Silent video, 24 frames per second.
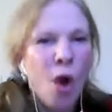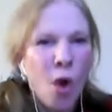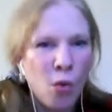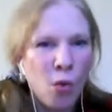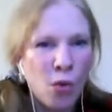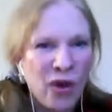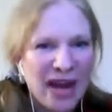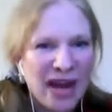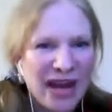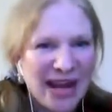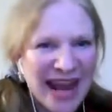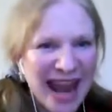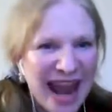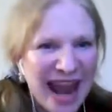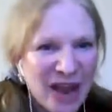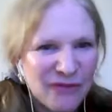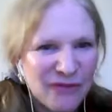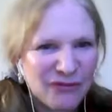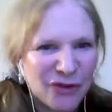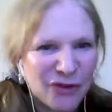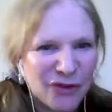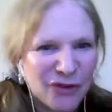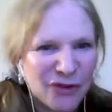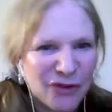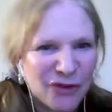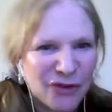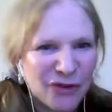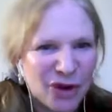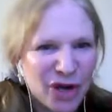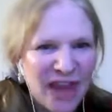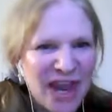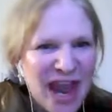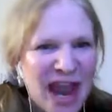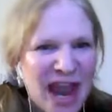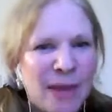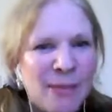We can't forget
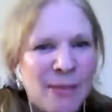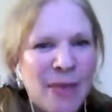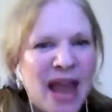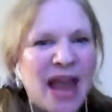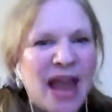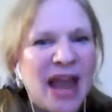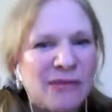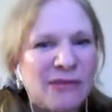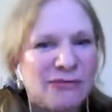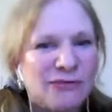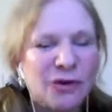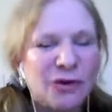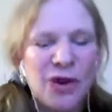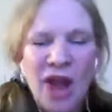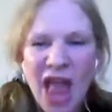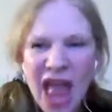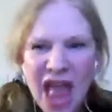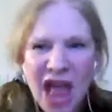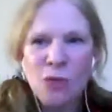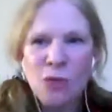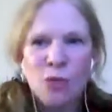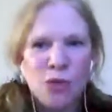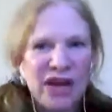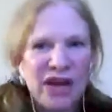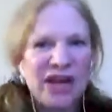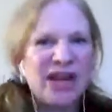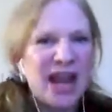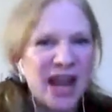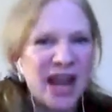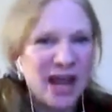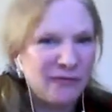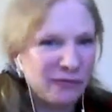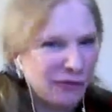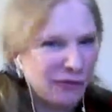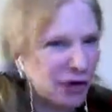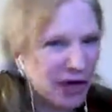the name Hanford, and we
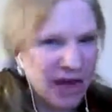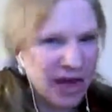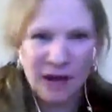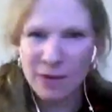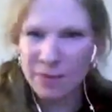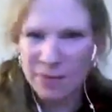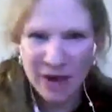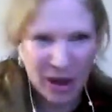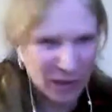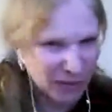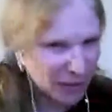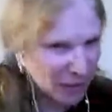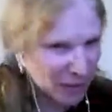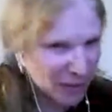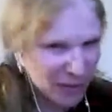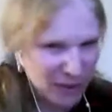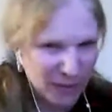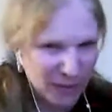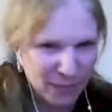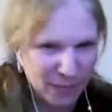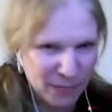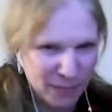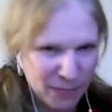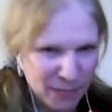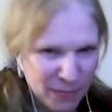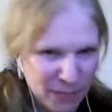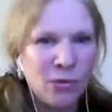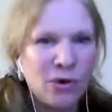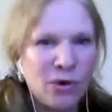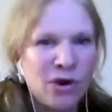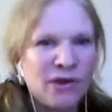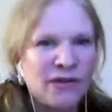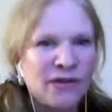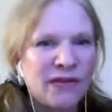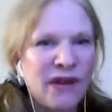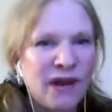can't forget about the people that
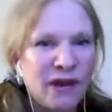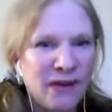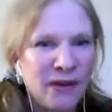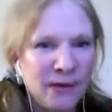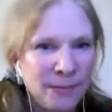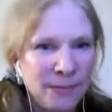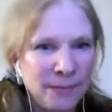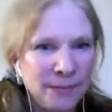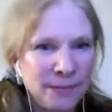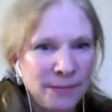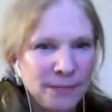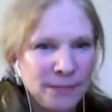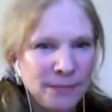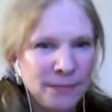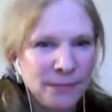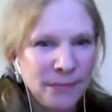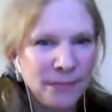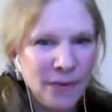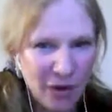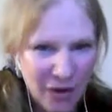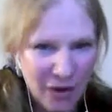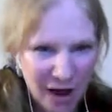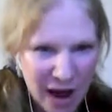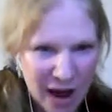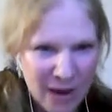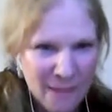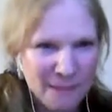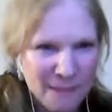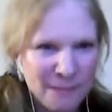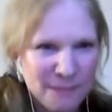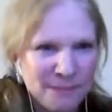work there. All right?